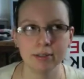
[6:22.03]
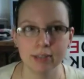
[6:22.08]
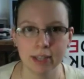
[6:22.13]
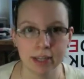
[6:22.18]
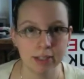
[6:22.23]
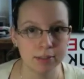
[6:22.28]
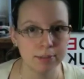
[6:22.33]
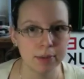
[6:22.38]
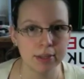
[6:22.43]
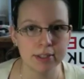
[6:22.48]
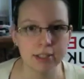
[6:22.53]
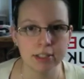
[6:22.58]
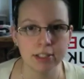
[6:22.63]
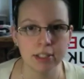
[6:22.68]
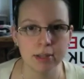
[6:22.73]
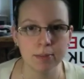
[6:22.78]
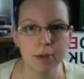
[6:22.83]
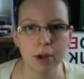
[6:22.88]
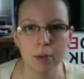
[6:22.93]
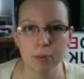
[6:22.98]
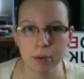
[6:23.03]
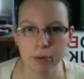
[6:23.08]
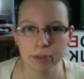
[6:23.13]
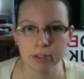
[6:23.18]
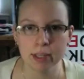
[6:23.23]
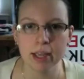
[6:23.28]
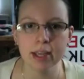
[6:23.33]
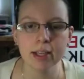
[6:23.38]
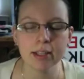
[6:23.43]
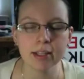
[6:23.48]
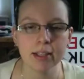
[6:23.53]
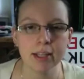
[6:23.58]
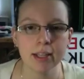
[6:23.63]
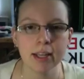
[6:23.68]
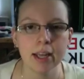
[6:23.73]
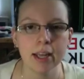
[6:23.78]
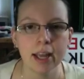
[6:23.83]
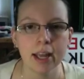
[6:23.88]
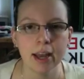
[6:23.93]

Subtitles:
text message, email most likely,